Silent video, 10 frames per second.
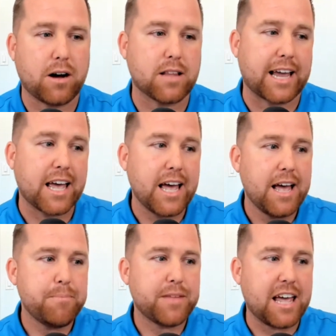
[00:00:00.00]
Like,
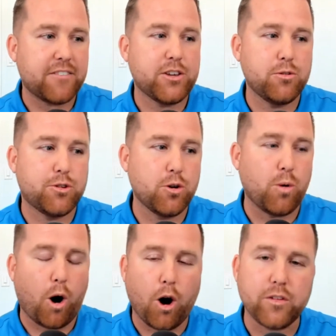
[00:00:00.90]
if you do
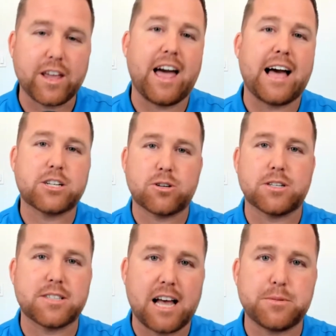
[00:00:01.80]
all the extra
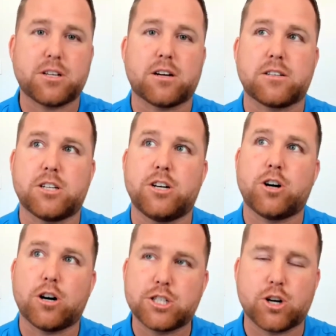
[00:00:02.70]
steps to
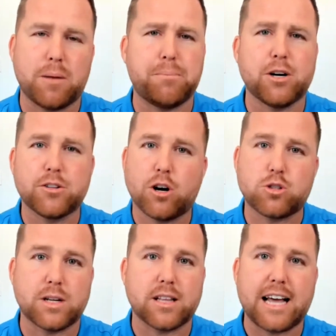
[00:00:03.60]
nurture and build those
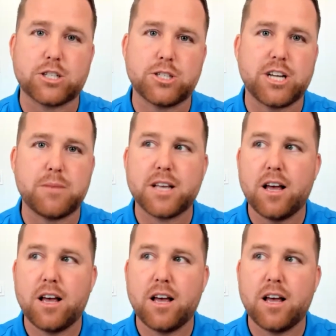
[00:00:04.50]
relationships,